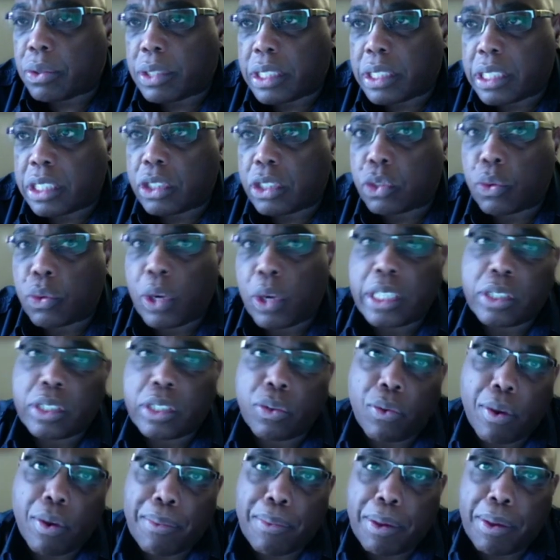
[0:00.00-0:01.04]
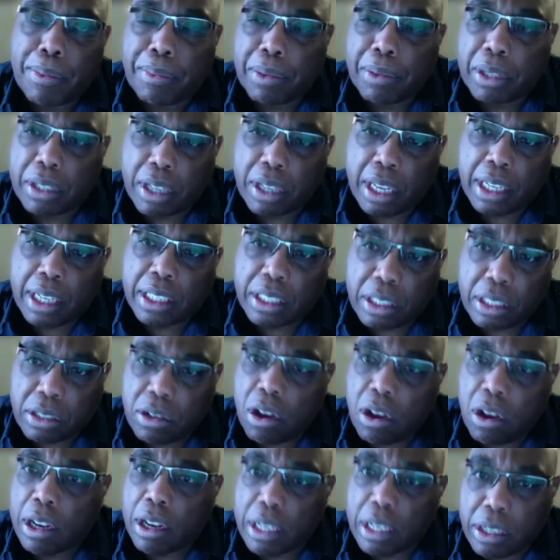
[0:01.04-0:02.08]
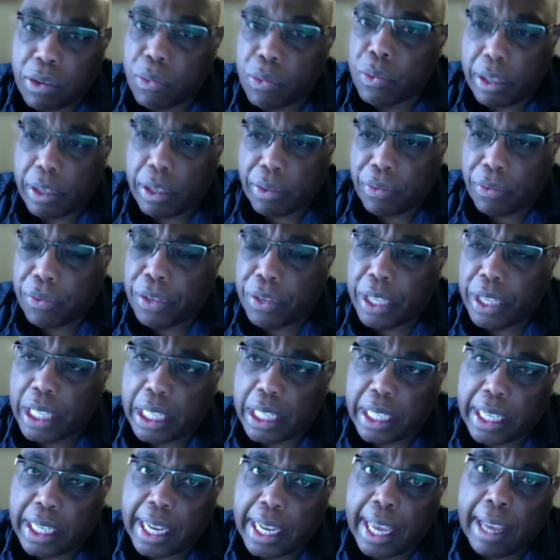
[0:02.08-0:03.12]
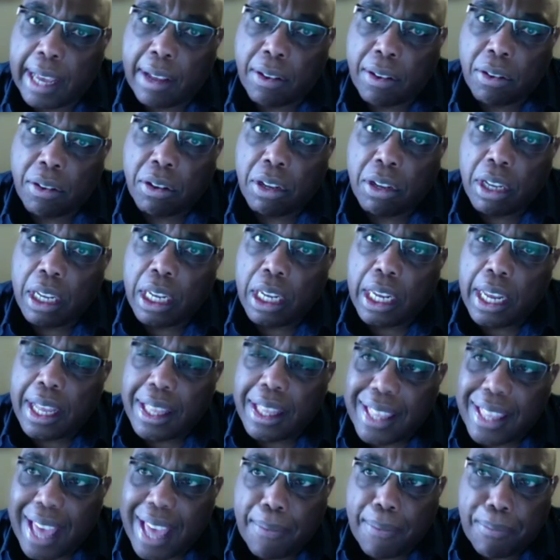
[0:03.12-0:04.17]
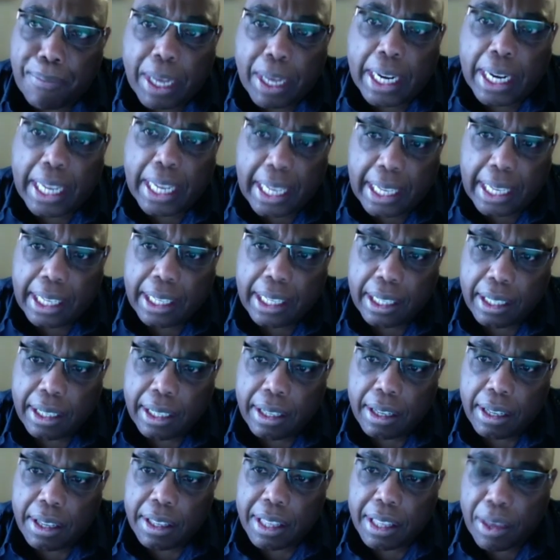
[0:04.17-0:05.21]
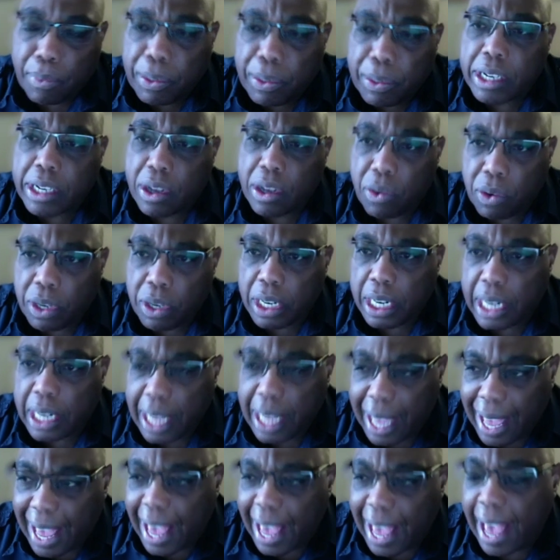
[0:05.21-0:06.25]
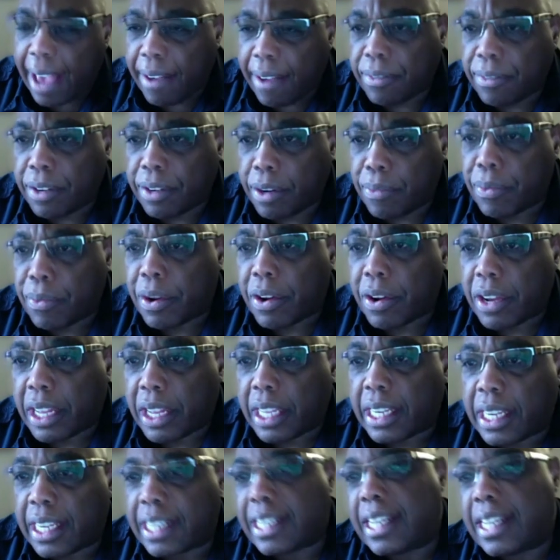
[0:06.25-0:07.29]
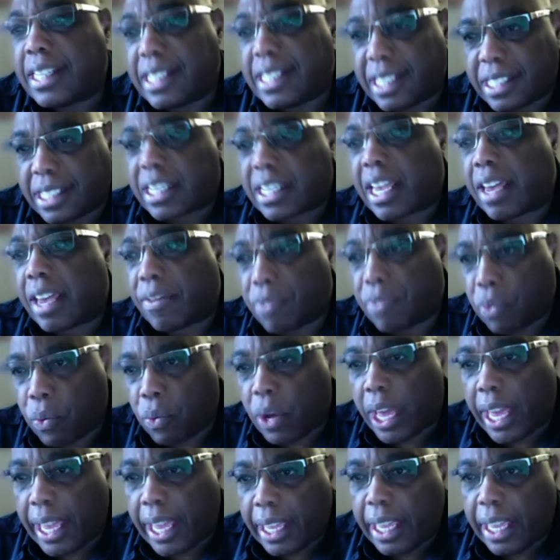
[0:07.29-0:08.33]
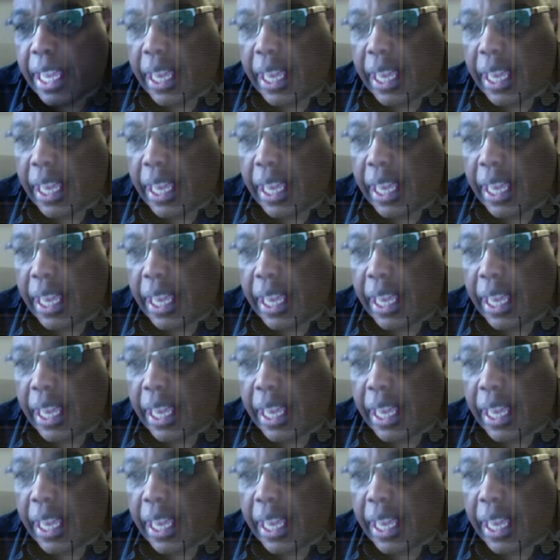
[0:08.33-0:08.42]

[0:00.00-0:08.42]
a situation where people are going to start to really feel it. Now, that money that we don't have in America that they just gave away,